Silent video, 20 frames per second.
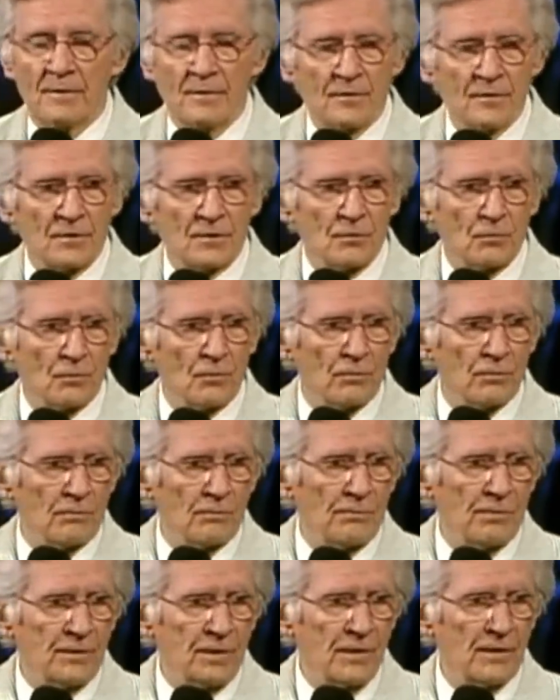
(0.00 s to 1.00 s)
It's
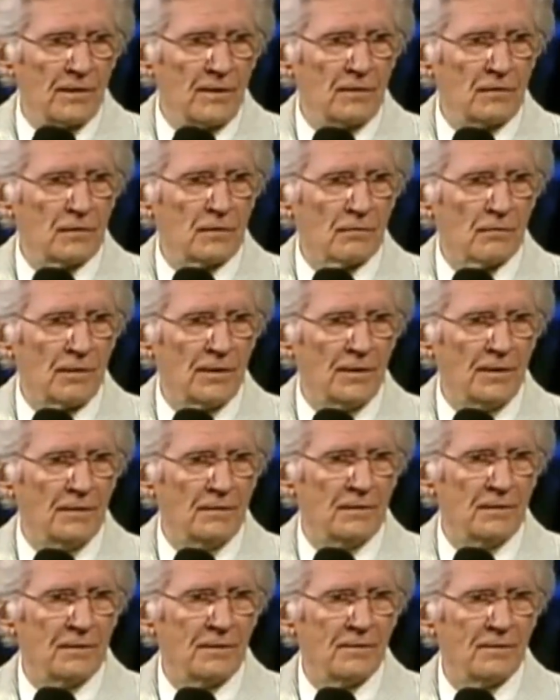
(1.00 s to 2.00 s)
beginning to
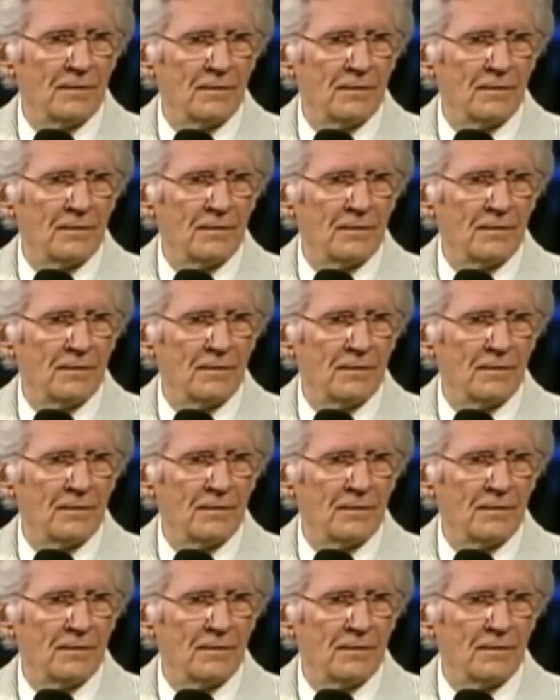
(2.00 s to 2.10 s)
rain.